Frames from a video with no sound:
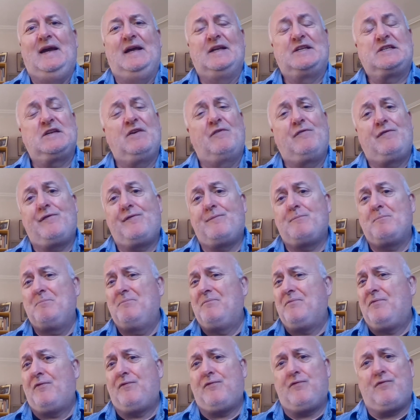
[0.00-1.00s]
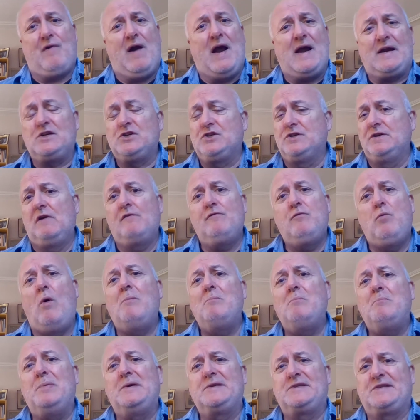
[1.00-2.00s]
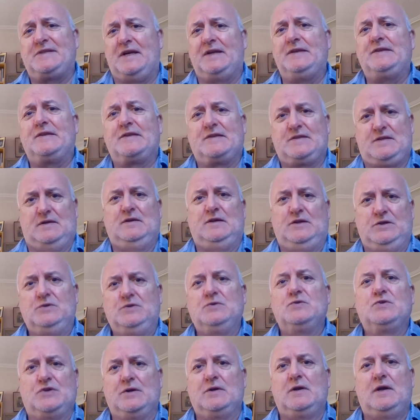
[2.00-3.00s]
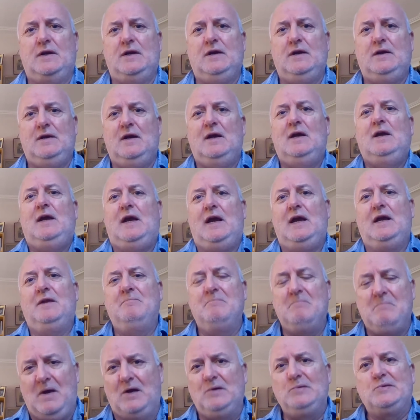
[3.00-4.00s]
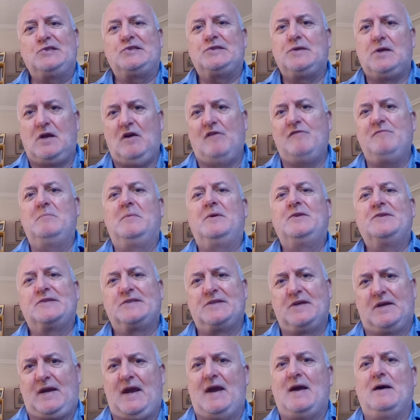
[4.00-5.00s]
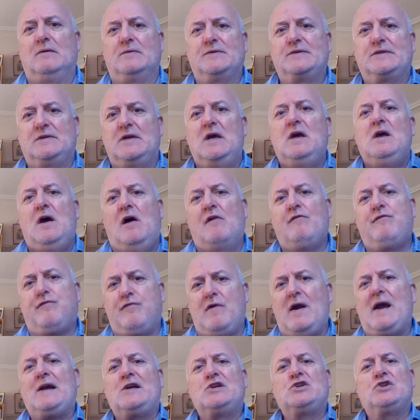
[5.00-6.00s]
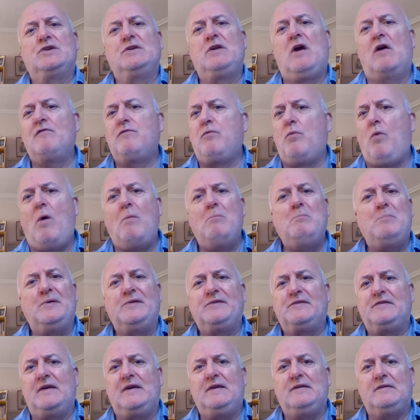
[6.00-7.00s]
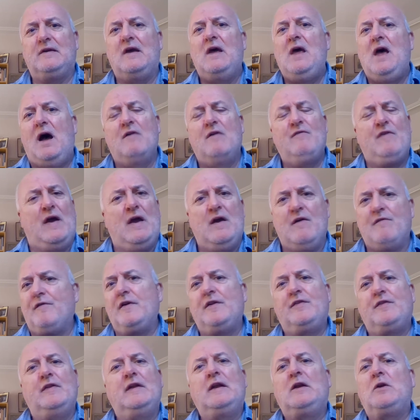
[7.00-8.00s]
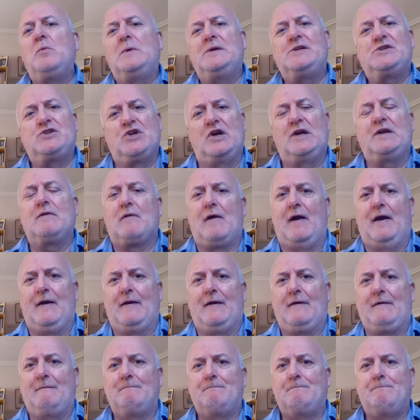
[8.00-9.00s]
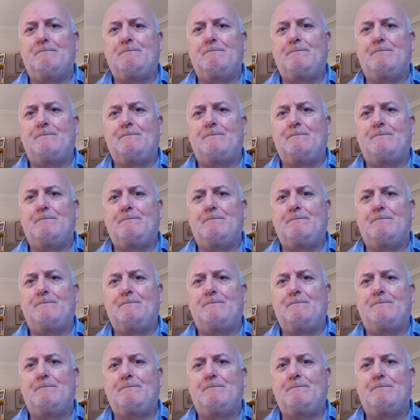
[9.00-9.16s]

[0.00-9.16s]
it's a fraction of 1% usually in most governments' accounts. A fraction of 1% of everything that we generate.